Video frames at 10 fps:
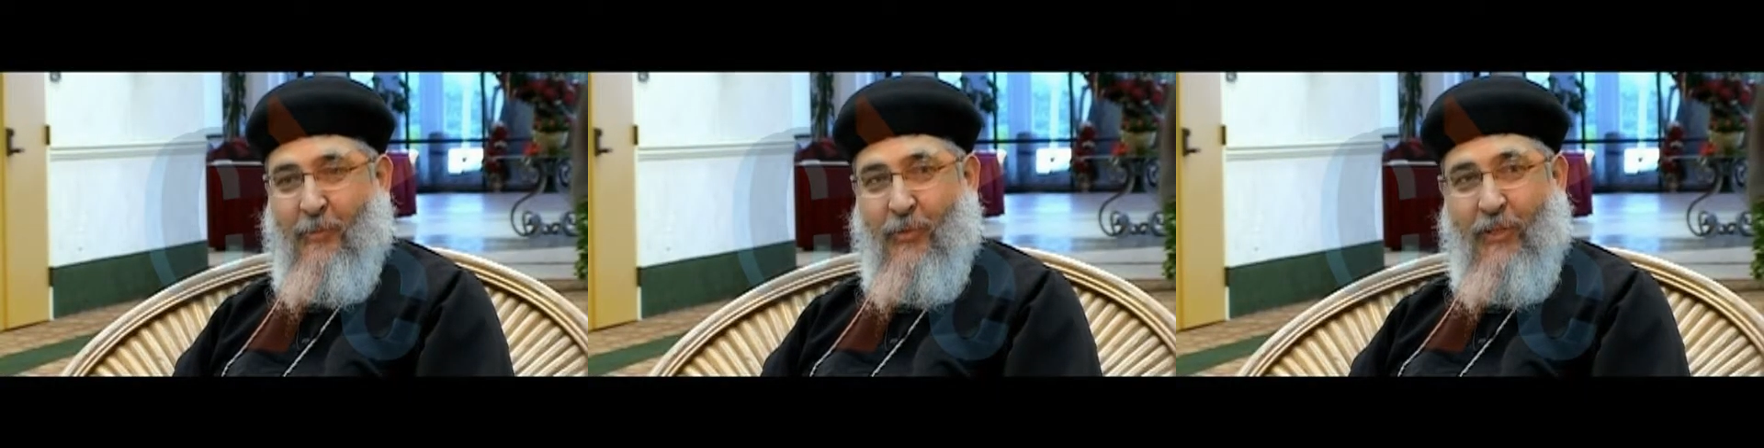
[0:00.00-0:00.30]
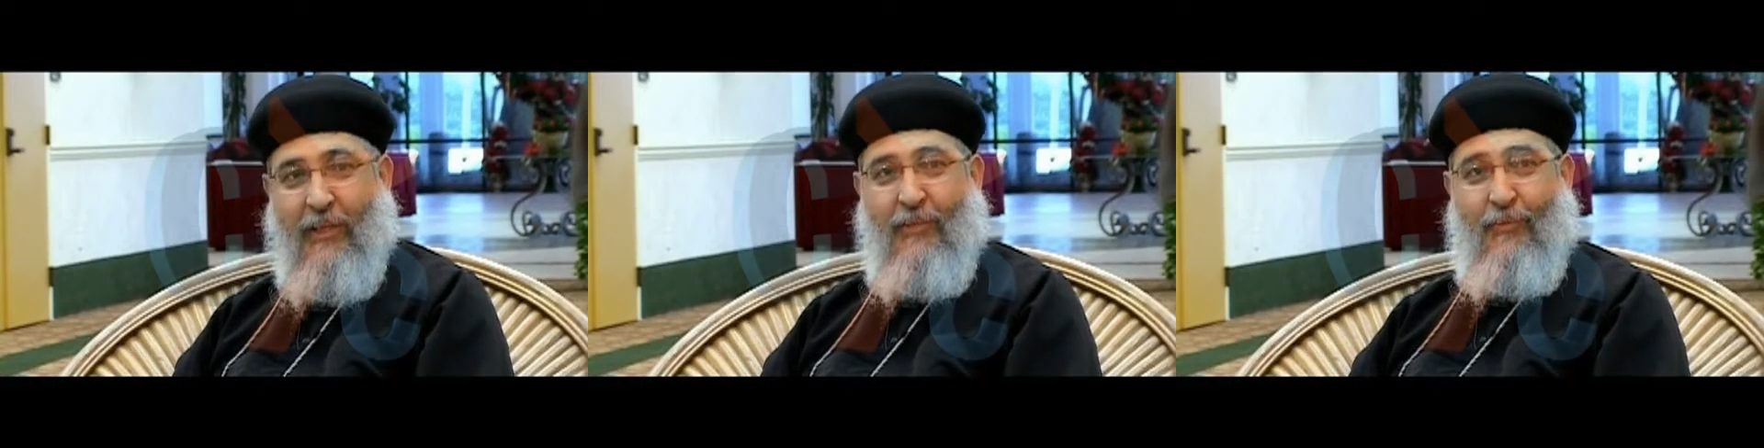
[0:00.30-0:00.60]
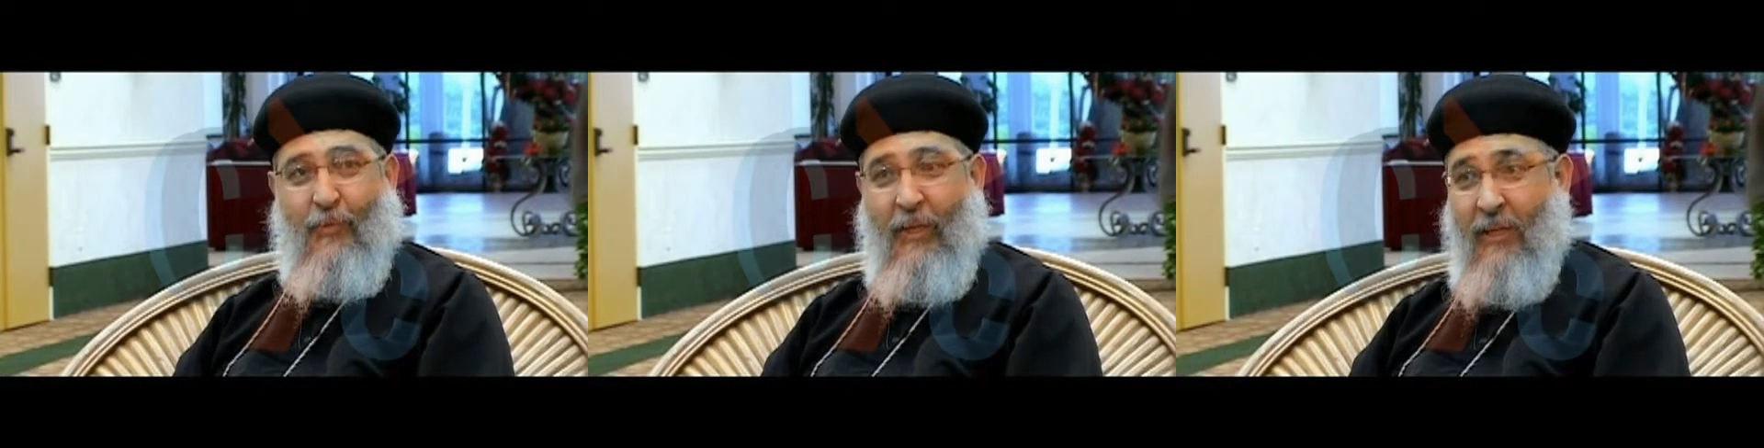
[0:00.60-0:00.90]

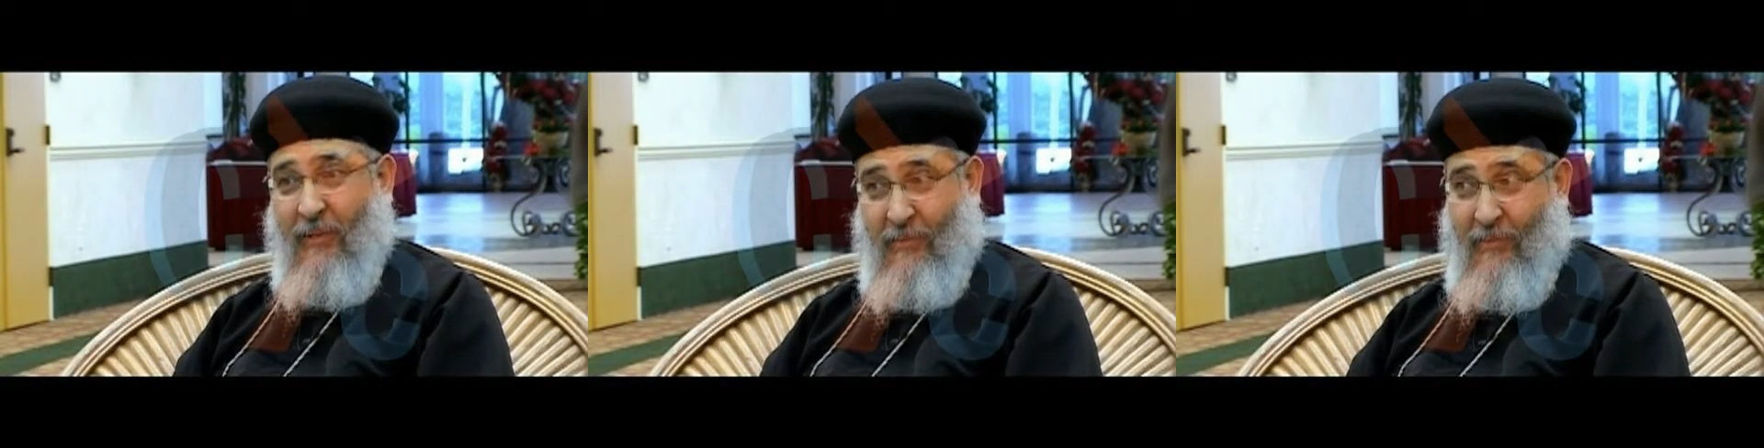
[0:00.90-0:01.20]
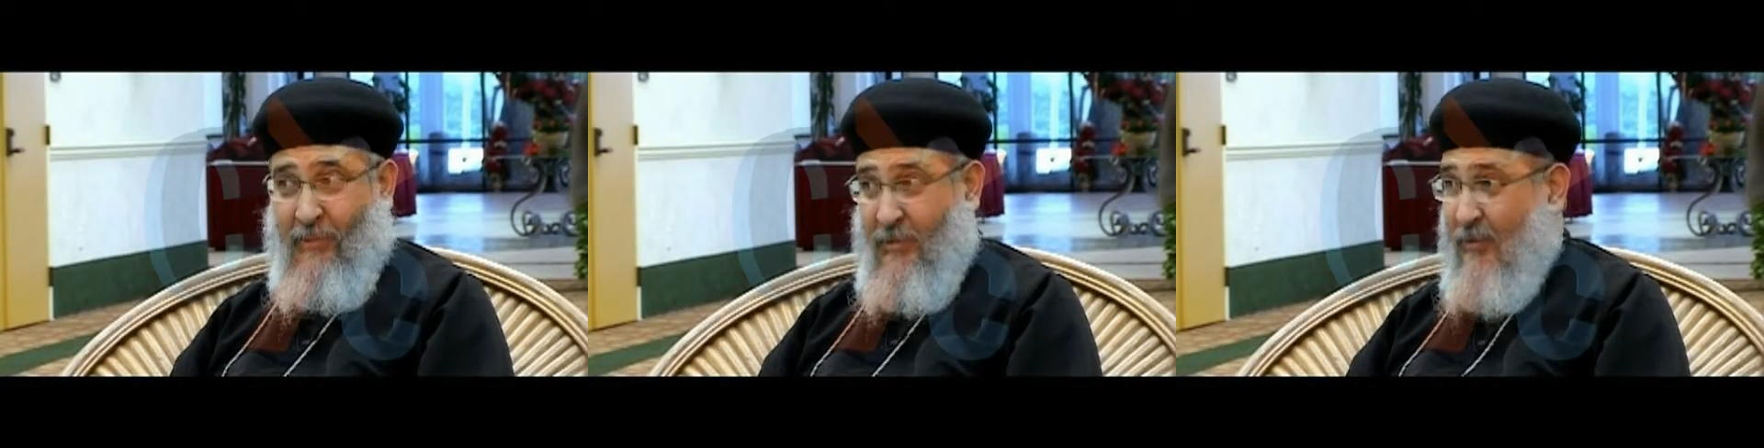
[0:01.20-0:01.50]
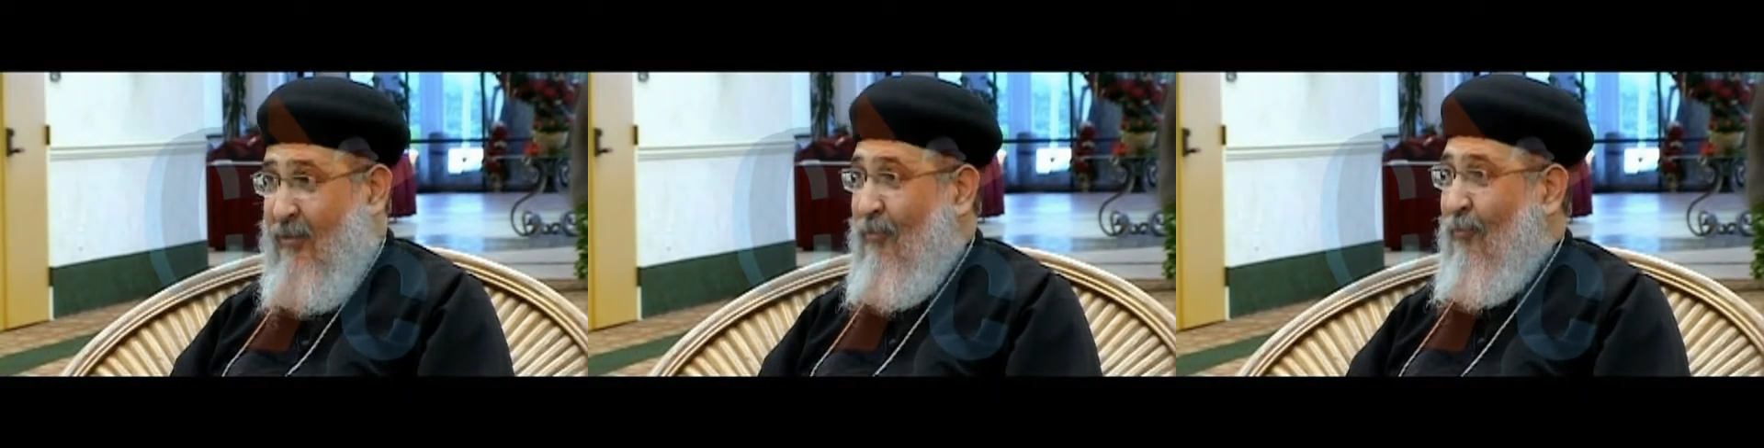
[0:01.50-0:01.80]
productive way
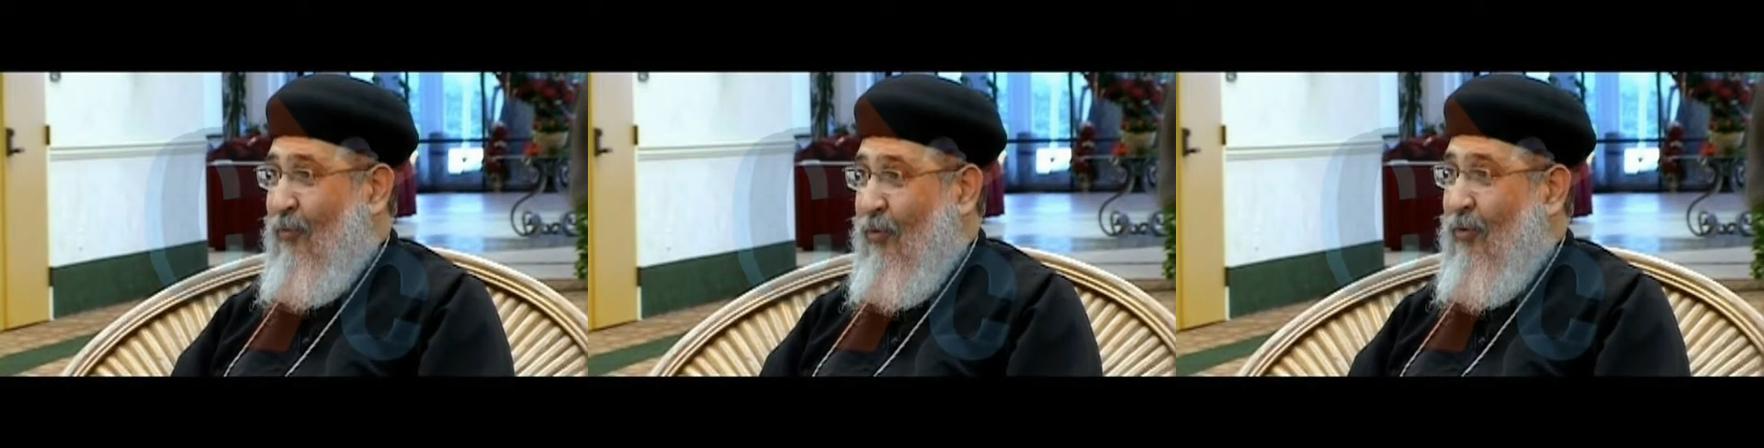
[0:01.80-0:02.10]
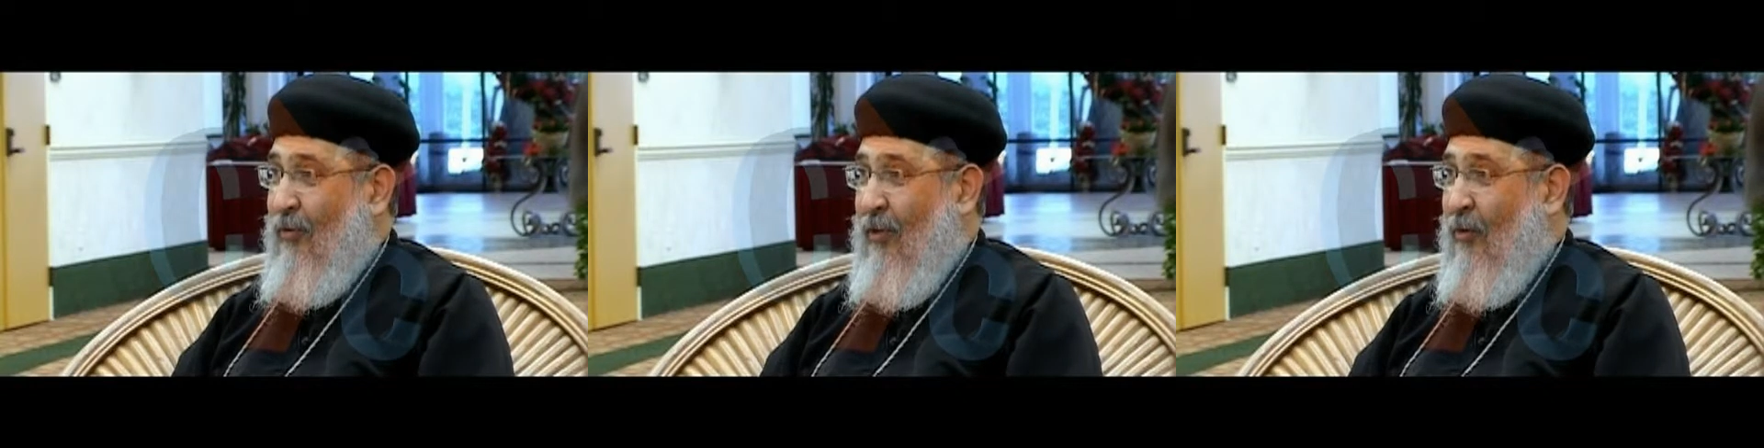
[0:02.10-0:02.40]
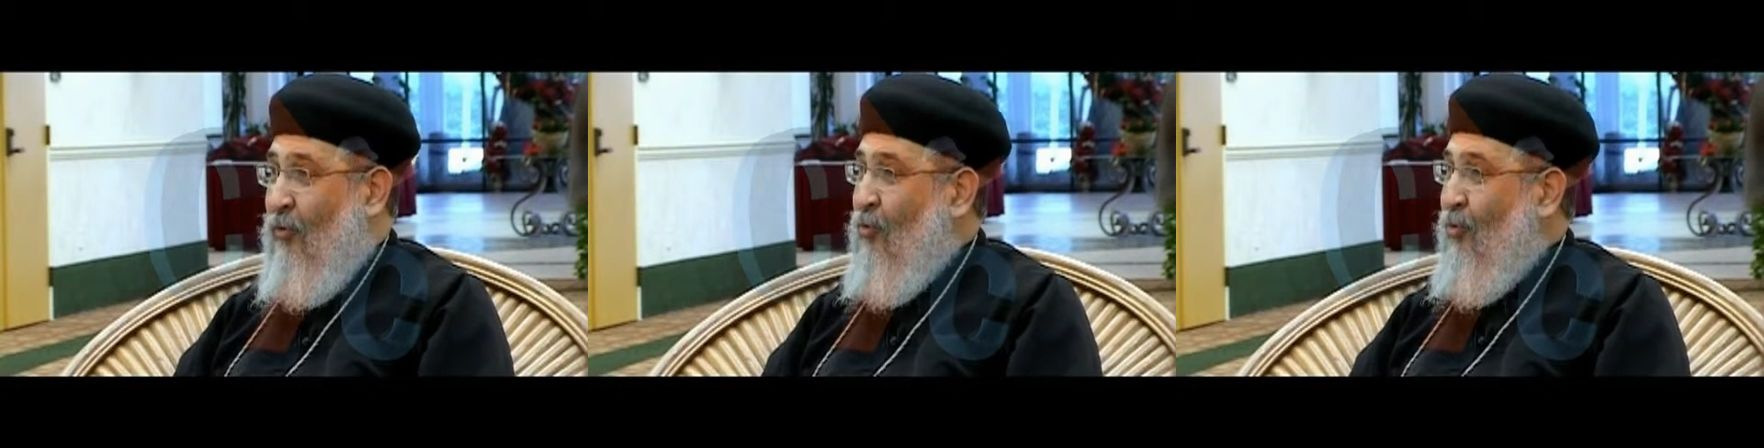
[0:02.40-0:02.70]
for
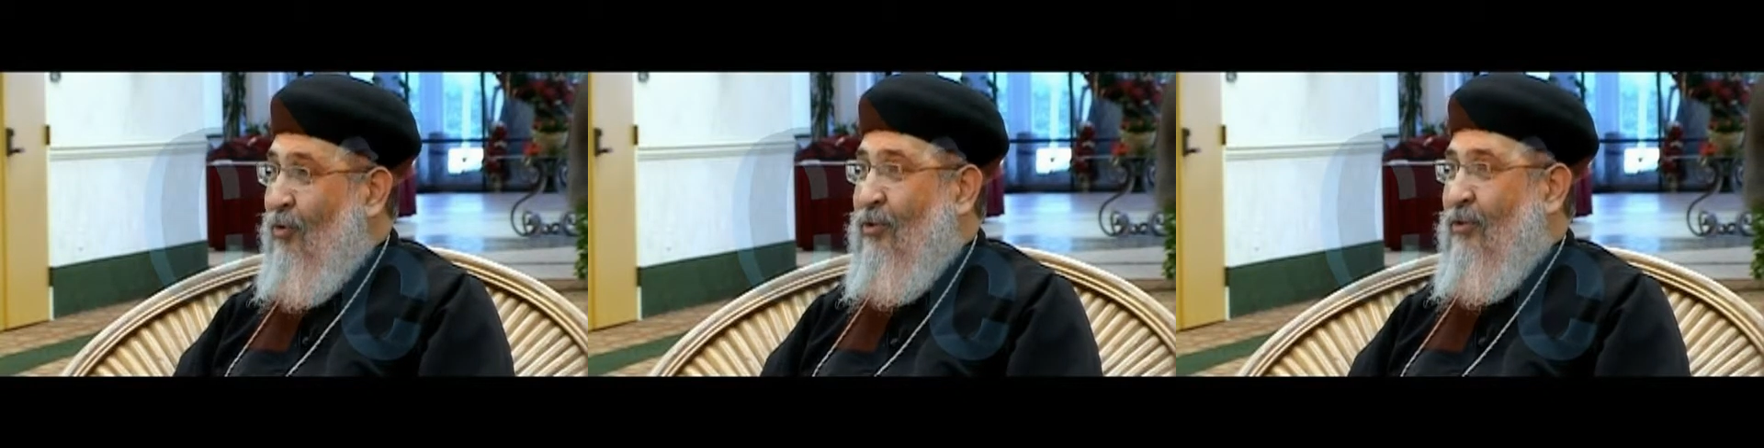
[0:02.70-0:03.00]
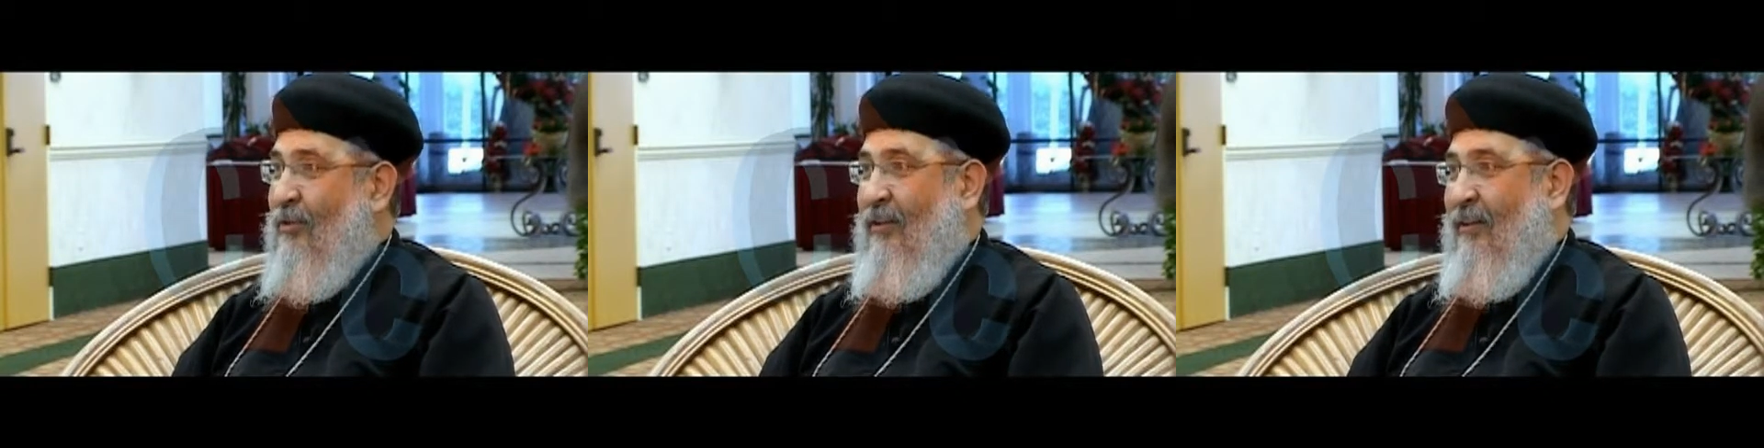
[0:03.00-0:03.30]
our church,